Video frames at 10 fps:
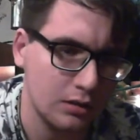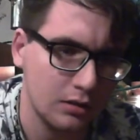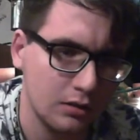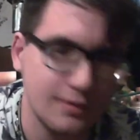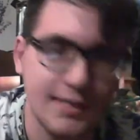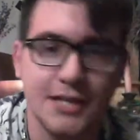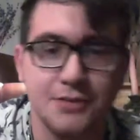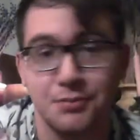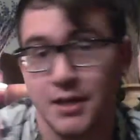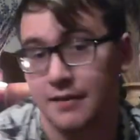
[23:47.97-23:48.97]
sage
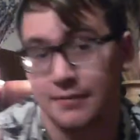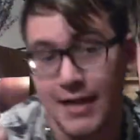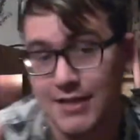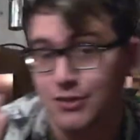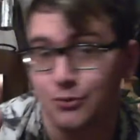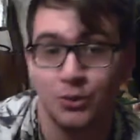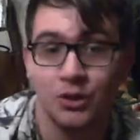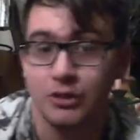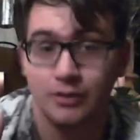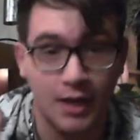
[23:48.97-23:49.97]
spray. That's the
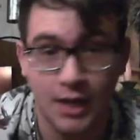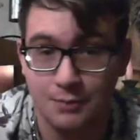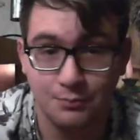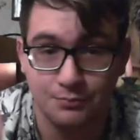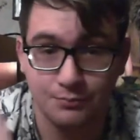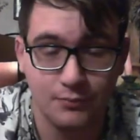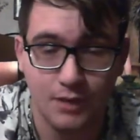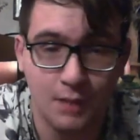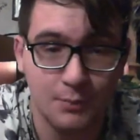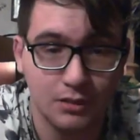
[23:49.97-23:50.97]
word. I'm a